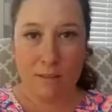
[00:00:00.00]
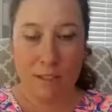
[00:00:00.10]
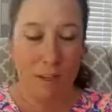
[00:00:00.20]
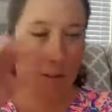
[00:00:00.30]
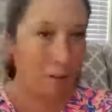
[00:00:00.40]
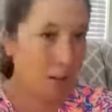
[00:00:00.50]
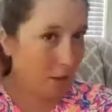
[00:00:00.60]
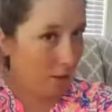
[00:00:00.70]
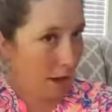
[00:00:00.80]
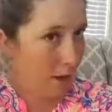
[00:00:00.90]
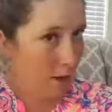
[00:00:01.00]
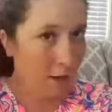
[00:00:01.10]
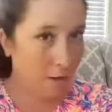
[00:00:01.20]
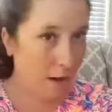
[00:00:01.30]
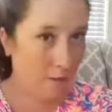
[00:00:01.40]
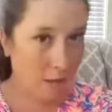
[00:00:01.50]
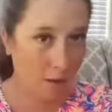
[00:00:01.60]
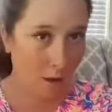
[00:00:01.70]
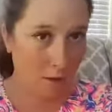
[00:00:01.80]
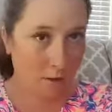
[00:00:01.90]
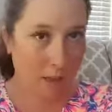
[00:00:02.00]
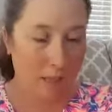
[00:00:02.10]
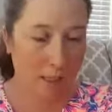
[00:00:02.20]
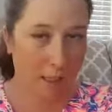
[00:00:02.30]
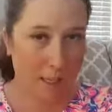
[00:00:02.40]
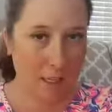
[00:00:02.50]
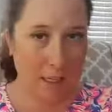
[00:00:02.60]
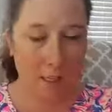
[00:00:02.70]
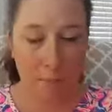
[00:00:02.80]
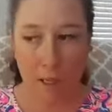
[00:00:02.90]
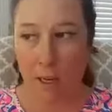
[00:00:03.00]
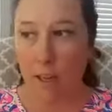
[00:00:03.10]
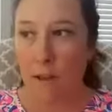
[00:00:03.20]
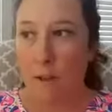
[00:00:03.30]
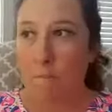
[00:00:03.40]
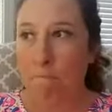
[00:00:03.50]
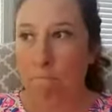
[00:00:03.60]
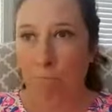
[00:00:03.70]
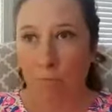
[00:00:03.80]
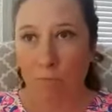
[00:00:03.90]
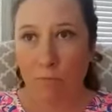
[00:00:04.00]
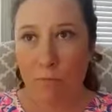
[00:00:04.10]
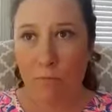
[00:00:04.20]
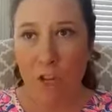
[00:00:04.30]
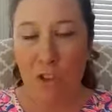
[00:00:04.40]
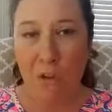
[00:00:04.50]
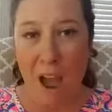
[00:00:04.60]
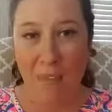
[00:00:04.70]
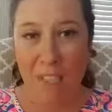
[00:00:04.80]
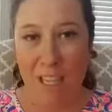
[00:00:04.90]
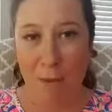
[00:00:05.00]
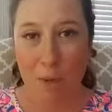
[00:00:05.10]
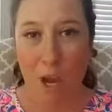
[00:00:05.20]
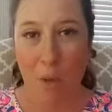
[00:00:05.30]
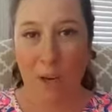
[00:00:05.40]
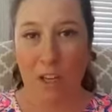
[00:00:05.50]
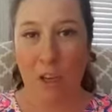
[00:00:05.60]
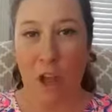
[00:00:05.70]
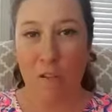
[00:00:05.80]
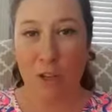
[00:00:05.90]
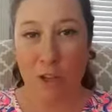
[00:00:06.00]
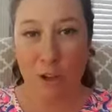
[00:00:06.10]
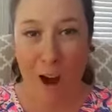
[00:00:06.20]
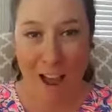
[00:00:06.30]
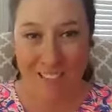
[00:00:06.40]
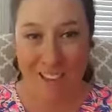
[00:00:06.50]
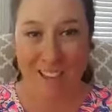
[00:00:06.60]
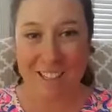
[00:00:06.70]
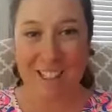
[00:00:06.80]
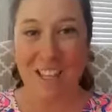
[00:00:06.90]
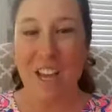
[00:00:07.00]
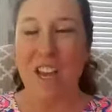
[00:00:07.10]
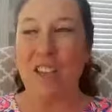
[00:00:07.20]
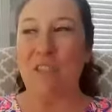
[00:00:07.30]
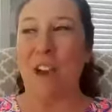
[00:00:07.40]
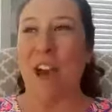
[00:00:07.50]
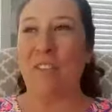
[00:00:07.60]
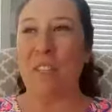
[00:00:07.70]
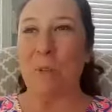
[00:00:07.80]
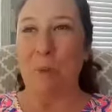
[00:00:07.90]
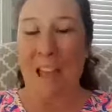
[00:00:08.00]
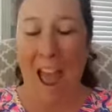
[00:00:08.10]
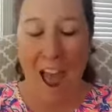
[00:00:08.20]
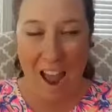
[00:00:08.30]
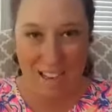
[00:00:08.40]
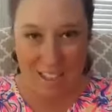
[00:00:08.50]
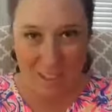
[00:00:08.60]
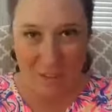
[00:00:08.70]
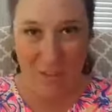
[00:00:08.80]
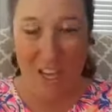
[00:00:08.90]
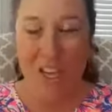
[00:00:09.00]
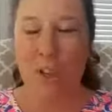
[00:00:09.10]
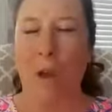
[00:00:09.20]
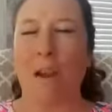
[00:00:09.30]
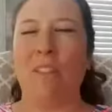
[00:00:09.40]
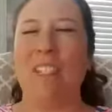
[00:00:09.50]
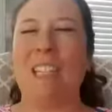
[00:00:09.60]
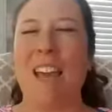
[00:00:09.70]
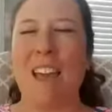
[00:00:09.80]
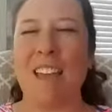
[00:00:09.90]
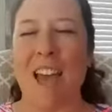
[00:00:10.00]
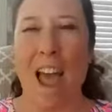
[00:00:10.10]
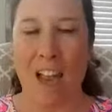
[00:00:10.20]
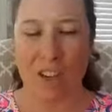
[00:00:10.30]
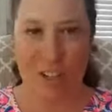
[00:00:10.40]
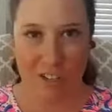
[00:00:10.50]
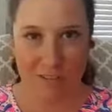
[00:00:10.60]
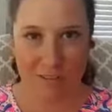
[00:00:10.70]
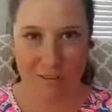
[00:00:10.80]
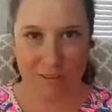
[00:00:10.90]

You know, you can get your hair done. You don't have to look all crazy like he did, but you have to keep going. You have to try things. You have to be active. You have to take action.